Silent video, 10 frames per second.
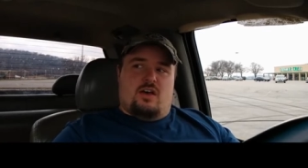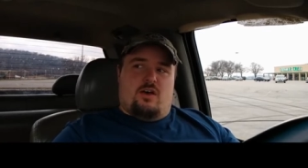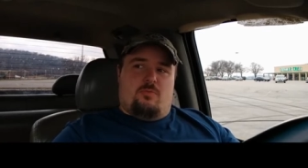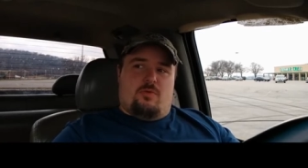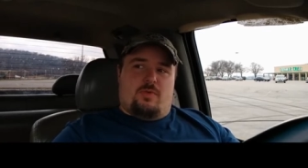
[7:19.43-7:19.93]
I
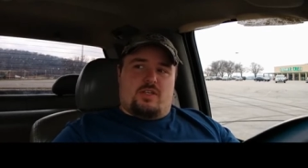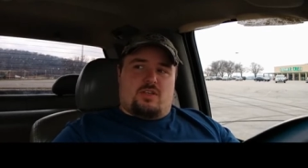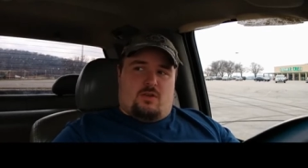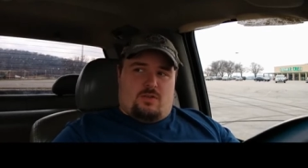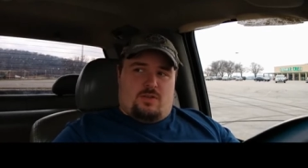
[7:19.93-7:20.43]
hope nobody's
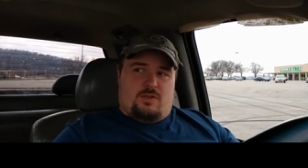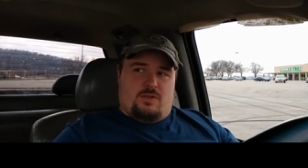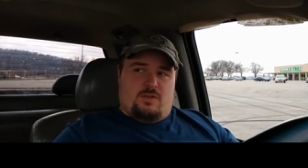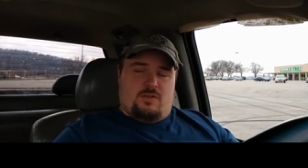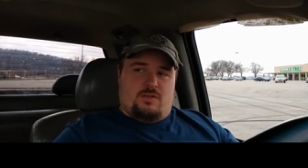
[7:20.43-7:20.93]
hurt
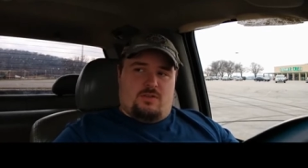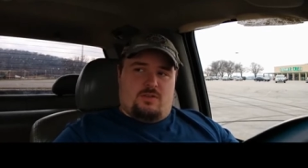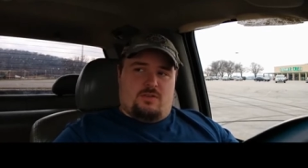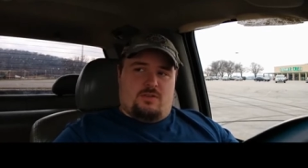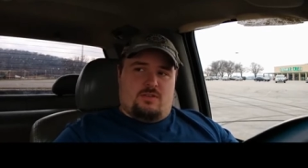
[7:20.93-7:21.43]

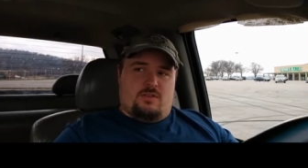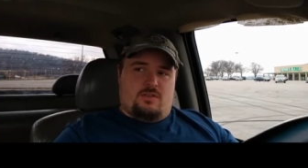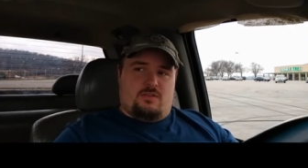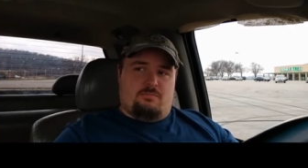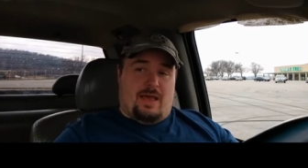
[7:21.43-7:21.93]

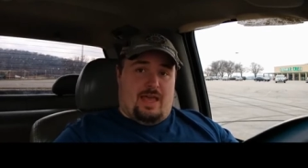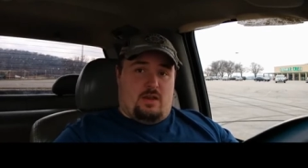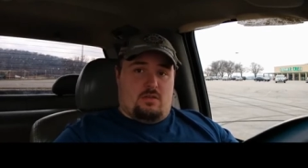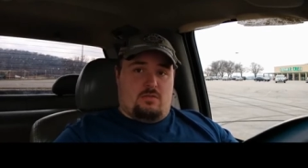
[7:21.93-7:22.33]
bad.